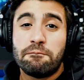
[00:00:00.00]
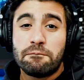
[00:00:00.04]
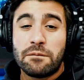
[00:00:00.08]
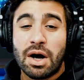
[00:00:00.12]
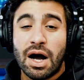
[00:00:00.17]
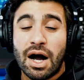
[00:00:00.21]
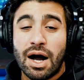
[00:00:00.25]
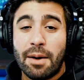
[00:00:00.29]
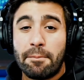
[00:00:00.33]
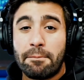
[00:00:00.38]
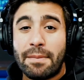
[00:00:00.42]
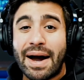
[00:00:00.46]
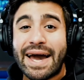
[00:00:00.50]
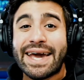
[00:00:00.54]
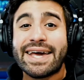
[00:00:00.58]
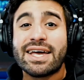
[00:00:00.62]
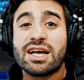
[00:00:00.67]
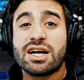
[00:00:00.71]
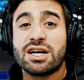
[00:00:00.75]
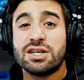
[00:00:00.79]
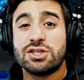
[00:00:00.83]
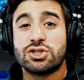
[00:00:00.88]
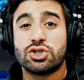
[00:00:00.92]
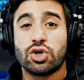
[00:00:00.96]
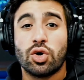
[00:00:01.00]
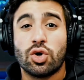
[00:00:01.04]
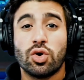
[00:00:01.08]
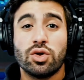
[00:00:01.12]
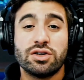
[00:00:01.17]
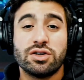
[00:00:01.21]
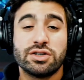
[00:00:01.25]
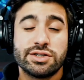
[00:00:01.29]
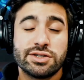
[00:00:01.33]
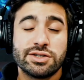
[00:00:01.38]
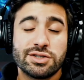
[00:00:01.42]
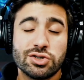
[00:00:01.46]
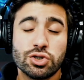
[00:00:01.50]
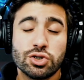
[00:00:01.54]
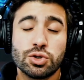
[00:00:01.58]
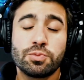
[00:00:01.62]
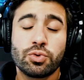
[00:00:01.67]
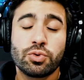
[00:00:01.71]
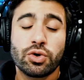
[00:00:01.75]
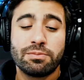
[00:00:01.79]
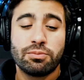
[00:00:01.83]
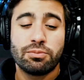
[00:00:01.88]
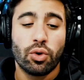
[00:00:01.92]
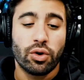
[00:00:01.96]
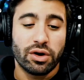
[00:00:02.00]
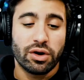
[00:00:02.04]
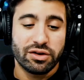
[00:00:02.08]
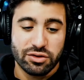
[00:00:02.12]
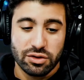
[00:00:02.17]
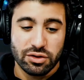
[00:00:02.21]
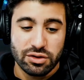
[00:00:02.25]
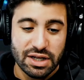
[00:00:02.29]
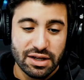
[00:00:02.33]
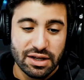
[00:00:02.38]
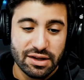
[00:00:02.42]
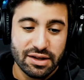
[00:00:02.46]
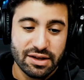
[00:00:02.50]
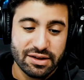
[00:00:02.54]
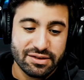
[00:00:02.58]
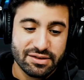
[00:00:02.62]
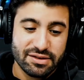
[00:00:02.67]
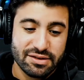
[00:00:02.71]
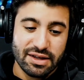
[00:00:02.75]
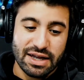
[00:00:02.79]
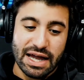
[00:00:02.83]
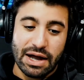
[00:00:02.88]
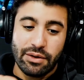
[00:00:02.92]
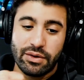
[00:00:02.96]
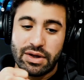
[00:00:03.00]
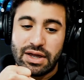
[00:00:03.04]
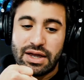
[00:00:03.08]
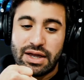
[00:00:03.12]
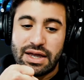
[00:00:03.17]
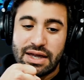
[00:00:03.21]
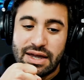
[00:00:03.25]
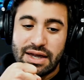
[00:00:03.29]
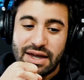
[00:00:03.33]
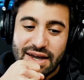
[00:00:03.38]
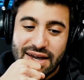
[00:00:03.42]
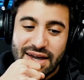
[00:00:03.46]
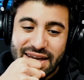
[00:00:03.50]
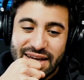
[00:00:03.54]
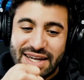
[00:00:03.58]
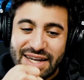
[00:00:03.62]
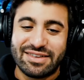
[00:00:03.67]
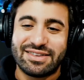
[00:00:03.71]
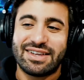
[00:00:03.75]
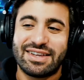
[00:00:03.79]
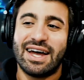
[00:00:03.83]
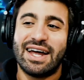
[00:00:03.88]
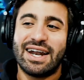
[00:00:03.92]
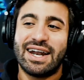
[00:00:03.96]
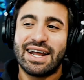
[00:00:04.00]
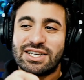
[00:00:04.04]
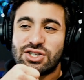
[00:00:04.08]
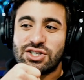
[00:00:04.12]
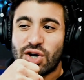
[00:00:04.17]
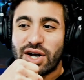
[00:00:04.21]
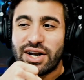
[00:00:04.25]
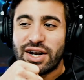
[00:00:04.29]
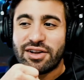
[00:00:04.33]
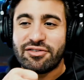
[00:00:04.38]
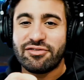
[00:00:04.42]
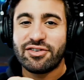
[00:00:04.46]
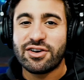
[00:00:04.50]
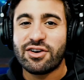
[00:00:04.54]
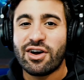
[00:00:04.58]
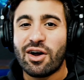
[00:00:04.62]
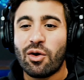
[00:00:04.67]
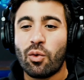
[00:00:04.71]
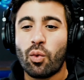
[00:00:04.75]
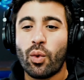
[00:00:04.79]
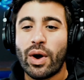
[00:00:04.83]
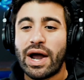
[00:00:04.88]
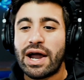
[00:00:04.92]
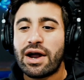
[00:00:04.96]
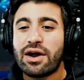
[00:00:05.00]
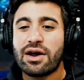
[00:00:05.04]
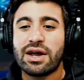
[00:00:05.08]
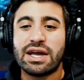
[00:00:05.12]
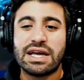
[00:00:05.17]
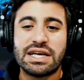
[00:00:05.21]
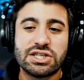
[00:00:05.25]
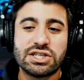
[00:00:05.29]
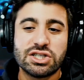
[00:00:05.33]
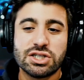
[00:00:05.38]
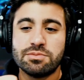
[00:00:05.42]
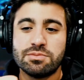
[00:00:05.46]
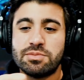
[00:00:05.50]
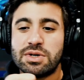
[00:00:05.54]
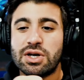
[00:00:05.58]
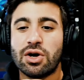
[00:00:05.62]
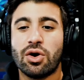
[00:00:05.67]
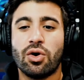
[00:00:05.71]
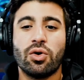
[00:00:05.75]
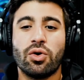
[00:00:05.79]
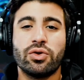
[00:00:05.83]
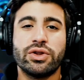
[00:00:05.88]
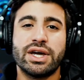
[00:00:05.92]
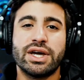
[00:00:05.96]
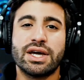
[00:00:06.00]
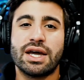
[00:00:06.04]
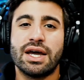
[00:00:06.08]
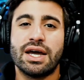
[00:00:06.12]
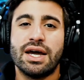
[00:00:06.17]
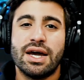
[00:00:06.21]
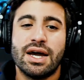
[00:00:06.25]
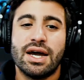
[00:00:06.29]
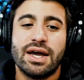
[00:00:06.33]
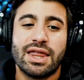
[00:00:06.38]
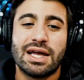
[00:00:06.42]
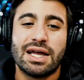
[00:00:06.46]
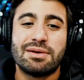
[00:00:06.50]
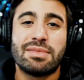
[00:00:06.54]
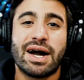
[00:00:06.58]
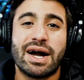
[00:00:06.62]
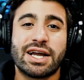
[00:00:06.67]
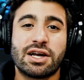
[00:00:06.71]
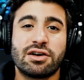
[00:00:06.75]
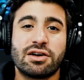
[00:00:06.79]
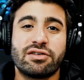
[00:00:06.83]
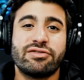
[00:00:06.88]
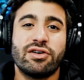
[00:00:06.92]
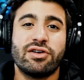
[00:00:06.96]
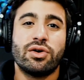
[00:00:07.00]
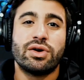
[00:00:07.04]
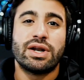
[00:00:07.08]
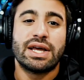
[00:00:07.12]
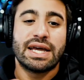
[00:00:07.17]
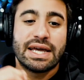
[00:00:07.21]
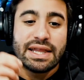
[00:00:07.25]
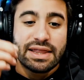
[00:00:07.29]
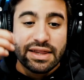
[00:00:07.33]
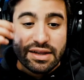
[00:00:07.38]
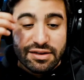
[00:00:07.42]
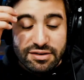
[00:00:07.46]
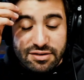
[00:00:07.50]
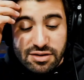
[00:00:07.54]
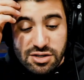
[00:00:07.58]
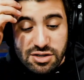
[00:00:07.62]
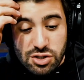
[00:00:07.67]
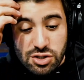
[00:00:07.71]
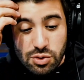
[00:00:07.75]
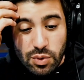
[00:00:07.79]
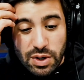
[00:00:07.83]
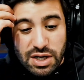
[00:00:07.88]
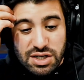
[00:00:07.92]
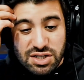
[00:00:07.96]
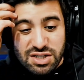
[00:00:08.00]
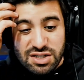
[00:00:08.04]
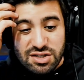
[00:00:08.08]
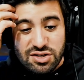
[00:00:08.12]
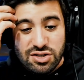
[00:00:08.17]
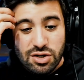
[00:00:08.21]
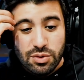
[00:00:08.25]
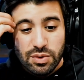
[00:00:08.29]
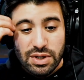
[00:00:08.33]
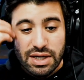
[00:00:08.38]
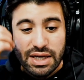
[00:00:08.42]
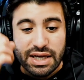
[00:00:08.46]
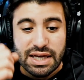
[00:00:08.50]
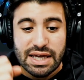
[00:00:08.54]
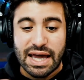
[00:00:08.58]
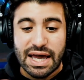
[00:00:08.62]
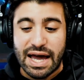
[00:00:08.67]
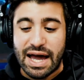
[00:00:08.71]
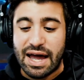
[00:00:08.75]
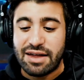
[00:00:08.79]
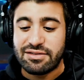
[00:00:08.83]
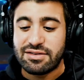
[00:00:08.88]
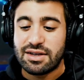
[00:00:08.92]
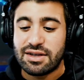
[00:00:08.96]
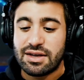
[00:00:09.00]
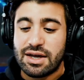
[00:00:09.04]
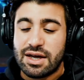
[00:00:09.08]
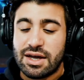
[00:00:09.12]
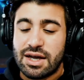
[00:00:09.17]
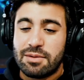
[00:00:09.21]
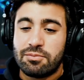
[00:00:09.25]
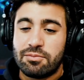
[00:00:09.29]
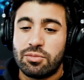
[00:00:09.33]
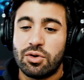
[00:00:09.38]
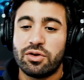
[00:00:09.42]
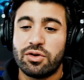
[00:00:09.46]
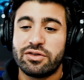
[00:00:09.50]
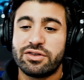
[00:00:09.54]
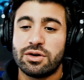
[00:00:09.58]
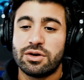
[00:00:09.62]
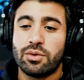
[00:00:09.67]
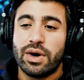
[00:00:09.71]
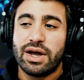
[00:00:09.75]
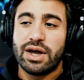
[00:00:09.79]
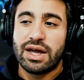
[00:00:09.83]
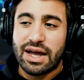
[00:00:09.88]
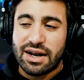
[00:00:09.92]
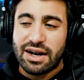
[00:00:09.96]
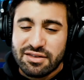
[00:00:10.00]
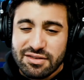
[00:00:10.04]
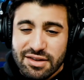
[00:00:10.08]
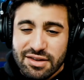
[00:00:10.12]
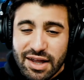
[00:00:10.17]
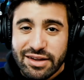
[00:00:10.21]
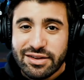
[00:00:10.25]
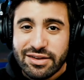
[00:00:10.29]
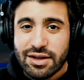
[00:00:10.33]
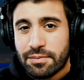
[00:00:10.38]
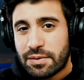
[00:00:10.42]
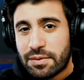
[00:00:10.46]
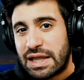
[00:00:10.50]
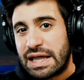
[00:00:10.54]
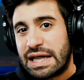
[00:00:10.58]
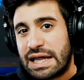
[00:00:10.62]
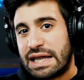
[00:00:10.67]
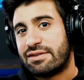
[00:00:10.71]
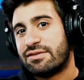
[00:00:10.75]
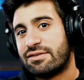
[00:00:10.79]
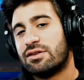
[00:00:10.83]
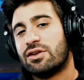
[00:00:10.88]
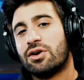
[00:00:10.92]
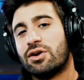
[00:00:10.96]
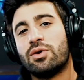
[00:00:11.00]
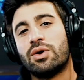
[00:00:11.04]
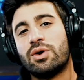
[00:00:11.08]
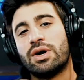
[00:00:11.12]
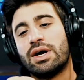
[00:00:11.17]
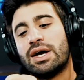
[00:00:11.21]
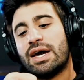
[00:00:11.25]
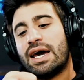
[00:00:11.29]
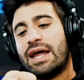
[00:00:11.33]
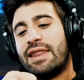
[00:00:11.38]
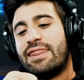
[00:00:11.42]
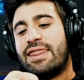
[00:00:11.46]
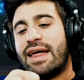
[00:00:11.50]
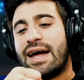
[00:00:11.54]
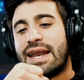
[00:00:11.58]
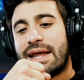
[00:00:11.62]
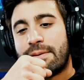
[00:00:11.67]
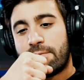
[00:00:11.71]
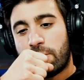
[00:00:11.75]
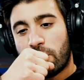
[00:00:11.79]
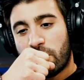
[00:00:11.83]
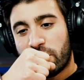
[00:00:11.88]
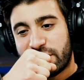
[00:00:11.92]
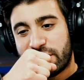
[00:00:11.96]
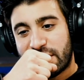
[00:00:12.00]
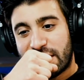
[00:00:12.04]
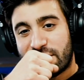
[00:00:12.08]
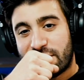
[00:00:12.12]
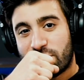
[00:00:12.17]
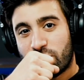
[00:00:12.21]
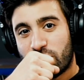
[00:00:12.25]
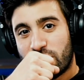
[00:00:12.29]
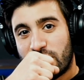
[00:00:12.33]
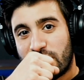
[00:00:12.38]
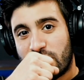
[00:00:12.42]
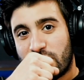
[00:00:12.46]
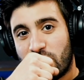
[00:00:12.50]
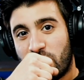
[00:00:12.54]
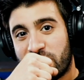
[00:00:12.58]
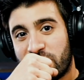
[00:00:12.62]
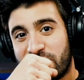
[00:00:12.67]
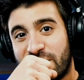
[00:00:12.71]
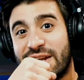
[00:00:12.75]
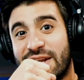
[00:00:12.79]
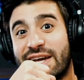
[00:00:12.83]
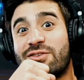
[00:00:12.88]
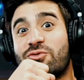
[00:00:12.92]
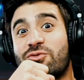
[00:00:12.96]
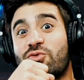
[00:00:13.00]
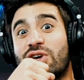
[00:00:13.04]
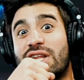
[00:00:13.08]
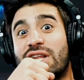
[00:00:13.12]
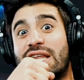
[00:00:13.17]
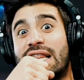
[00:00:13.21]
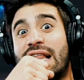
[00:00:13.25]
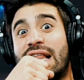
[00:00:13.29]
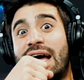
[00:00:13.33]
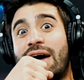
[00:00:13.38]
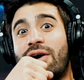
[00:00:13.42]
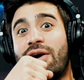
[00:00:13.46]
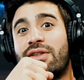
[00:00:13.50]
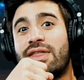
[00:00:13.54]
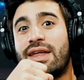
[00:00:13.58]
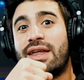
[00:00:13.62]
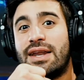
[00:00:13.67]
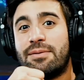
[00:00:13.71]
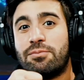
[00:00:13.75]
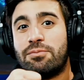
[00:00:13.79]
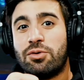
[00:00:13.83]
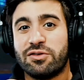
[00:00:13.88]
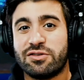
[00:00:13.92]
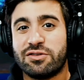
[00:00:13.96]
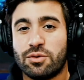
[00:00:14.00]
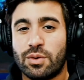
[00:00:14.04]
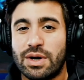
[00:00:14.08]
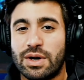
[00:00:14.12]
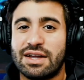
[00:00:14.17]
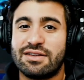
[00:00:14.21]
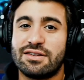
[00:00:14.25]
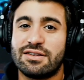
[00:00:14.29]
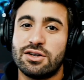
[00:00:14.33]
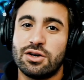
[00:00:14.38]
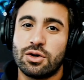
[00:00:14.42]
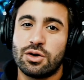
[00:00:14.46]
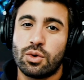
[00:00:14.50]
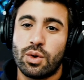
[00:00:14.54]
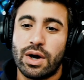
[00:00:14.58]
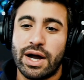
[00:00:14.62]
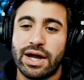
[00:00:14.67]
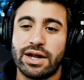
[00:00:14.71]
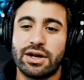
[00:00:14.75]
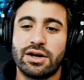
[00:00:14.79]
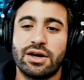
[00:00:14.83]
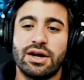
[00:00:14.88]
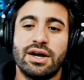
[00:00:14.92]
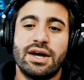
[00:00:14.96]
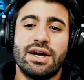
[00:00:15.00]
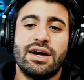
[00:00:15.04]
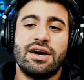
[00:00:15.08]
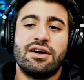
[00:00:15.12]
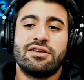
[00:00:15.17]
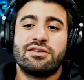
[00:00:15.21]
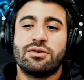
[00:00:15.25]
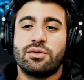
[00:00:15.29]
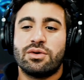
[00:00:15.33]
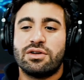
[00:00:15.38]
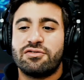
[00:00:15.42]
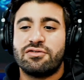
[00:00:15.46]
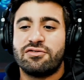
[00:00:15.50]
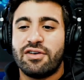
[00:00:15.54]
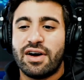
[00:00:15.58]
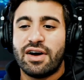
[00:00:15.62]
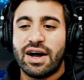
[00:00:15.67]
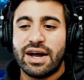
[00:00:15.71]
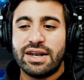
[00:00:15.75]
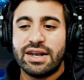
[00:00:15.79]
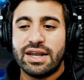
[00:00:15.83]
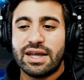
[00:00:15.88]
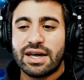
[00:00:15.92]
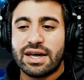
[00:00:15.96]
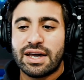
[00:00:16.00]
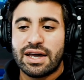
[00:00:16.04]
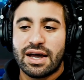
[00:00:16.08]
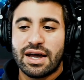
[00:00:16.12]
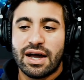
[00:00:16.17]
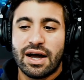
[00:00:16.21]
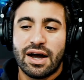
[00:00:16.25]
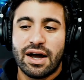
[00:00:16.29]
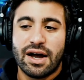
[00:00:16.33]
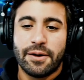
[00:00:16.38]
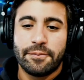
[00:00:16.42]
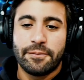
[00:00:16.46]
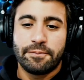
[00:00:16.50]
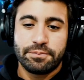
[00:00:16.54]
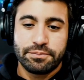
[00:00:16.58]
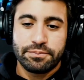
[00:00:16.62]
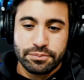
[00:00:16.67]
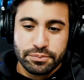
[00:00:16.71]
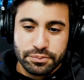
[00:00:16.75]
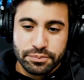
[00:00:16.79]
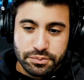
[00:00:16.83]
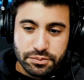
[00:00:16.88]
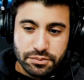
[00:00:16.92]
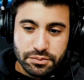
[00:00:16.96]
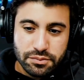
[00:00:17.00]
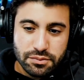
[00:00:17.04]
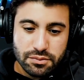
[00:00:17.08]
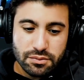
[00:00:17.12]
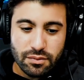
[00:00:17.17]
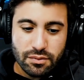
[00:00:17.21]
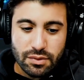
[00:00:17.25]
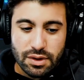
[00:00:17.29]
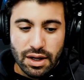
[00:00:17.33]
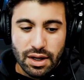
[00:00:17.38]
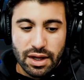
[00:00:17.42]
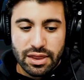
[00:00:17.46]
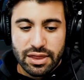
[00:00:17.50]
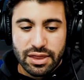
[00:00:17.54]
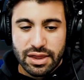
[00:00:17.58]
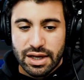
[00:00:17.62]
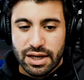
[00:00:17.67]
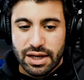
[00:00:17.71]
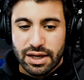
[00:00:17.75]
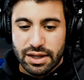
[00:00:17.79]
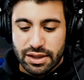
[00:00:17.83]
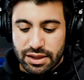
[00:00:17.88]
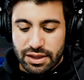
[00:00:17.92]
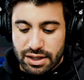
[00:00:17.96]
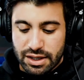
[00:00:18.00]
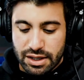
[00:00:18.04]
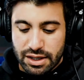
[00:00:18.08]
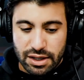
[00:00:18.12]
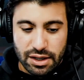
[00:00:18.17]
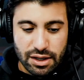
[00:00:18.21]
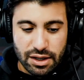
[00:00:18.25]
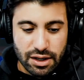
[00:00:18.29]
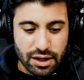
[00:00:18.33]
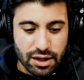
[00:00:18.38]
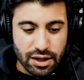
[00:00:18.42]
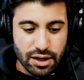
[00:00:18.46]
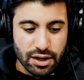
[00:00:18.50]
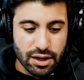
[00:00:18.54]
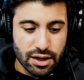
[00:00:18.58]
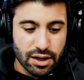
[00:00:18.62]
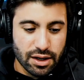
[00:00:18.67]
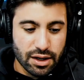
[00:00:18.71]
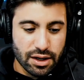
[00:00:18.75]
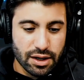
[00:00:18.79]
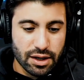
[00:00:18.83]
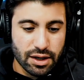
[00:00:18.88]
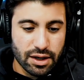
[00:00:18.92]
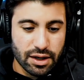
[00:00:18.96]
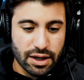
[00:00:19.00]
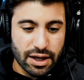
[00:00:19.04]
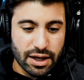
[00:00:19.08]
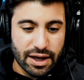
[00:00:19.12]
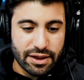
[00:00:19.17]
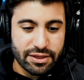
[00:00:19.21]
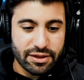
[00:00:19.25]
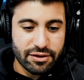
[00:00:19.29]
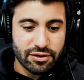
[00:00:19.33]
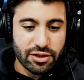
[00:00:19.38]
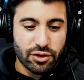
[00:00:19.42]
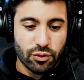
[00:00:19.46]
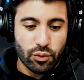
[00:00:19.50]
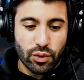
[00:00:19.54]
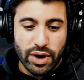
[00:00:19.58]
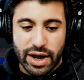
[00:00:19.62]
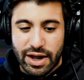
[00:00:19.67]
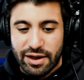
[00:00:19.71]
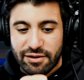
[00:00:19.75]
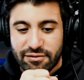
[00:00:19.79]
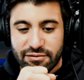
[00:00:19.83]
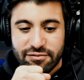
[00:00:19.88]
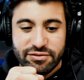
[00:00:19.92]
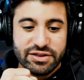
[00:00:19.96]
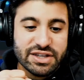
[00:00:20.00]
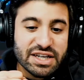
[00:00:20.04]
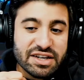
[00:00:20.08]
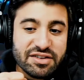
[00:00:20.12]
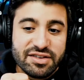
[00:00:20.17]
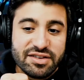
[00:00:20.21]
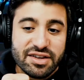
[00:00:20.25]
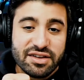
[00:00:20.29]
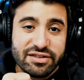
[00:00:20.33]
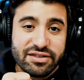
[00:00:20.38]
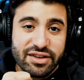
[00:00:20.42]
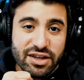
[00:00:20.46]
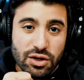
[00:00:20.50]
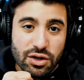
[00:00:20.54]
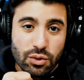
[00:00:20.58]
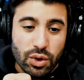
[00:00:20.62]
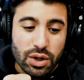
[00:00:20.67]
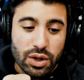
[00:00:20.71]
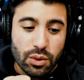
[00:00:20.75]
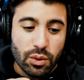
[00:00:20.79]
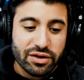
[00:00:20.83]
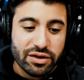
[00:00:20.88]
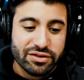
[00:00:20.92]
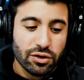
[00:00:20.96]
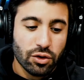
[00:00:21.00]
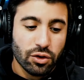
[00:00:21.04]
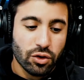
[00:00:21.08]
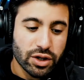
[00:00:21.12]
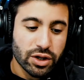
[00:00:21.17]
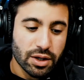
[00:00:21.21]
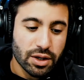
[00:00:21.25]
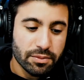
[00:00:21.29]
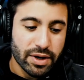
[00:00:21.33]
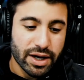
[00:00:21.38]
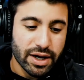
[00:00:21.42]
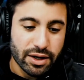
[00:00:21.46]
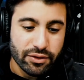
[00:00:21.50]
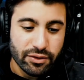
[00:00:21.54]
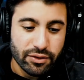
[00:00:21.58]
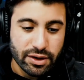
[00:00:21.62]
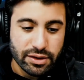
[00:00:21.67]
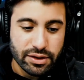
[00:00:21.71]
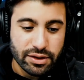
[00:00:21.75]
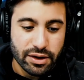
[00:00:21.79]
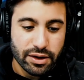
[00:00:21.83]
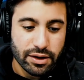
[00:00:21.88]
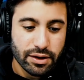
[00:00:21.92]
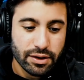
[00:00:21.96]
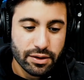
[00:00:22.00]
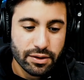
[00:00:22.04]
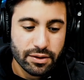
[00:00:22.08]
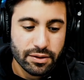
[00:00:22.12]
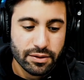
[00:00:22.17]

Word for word: uh, mic control is super important. So n- listen to how he, he he's kind of trying to figure out where he should be holding the microphone in this situation. So he, he has it, pulls it away, kind of slides up, hits a note. Then he pulls it, gets really close. Then it gets really loud. Then he pulls it away, gets a little quieter. So he's finding uh, the the, uh, the the right distance that he, he wants to hold the mic right there.